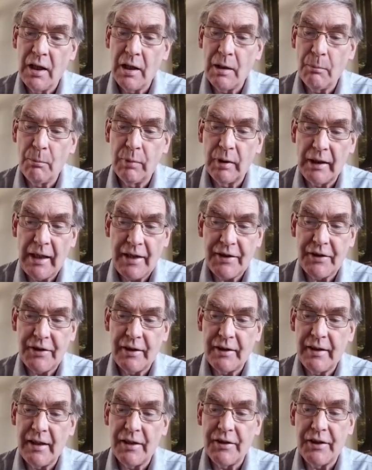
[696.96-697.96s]

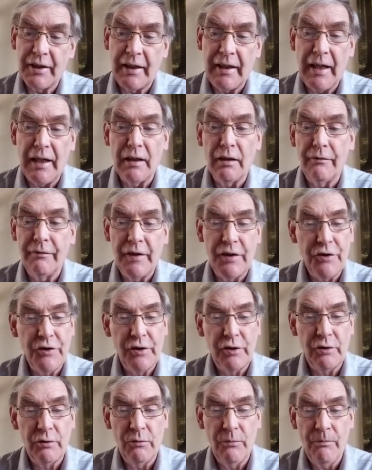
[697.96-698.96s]
Blessed is the King of
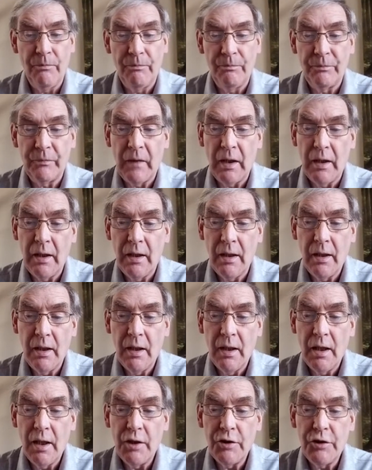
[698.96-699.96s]
Israel."
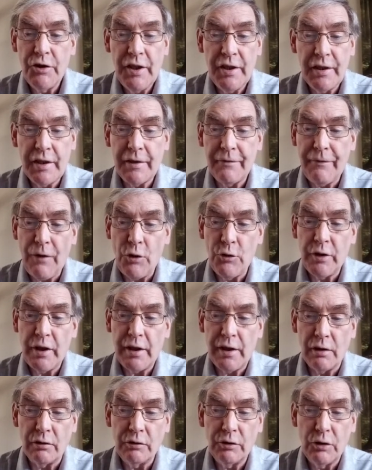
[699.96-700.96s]
Jesus found a
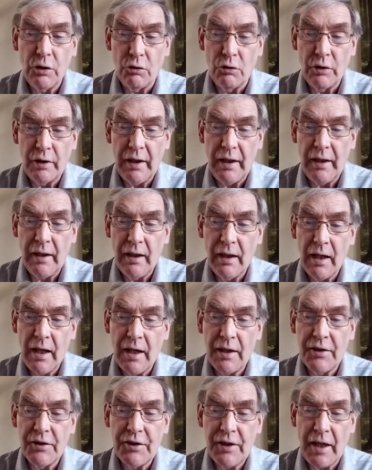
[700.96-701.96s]
young donkey
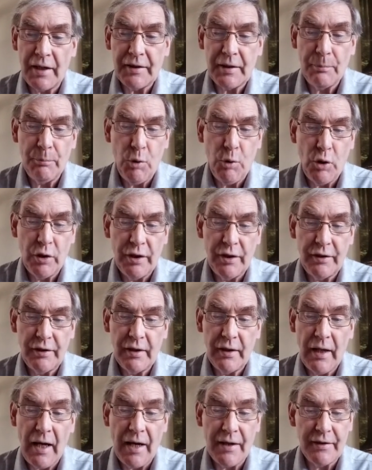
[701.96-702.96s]
and sat upon it,
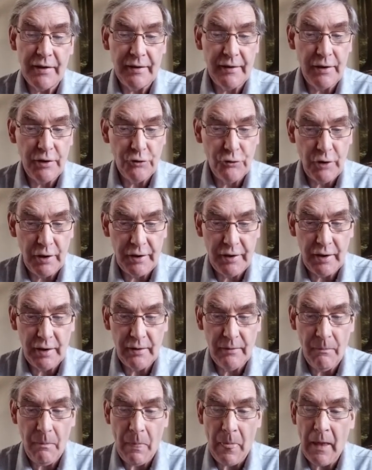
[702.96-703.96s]
as it is written,
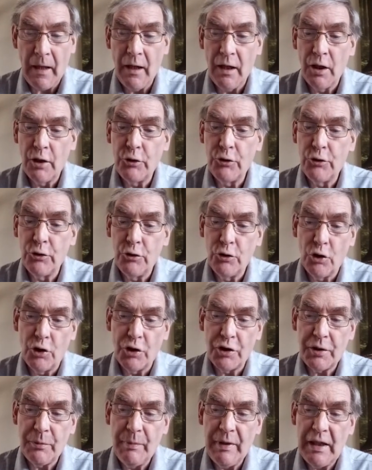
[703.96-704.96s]
"Do
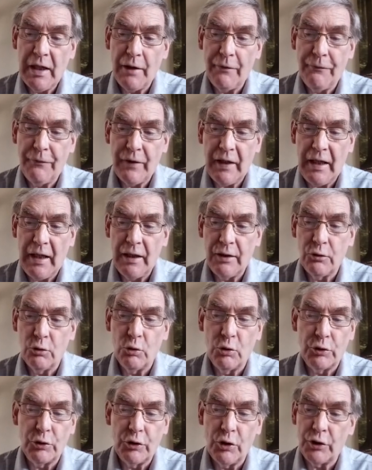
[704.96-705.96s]
not be afraid,
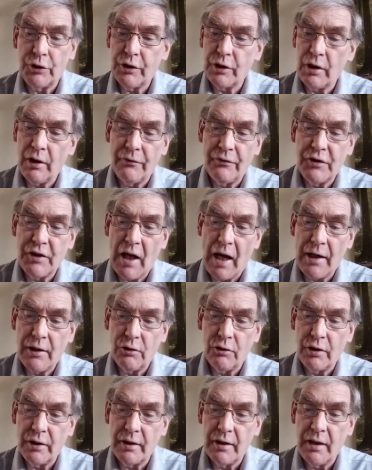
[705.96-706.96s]
O daughter of
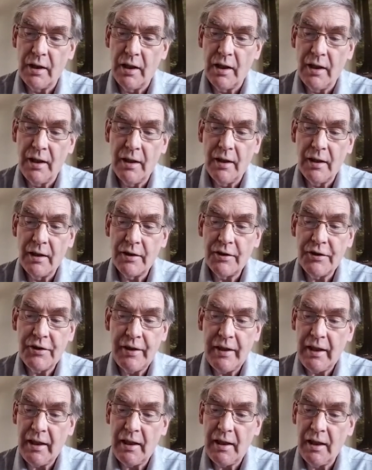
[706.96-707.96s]
Zion.
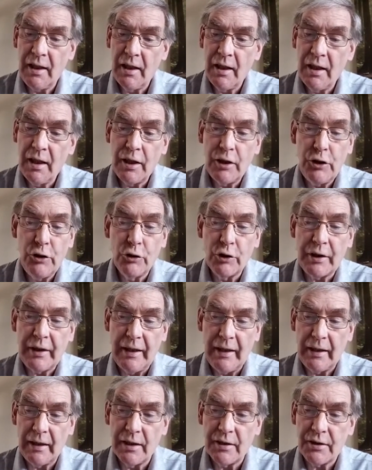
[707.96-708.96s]
See, your
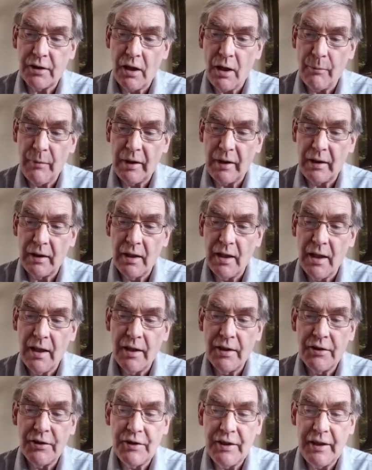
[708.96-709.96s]
king is coming,
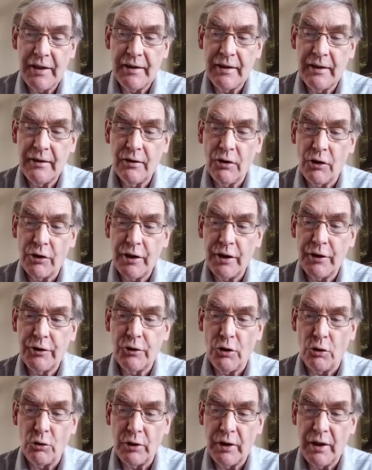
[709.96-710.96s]
seated on a
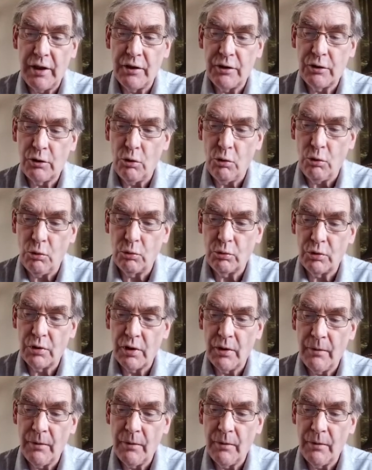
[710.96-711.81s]
donkey's colt."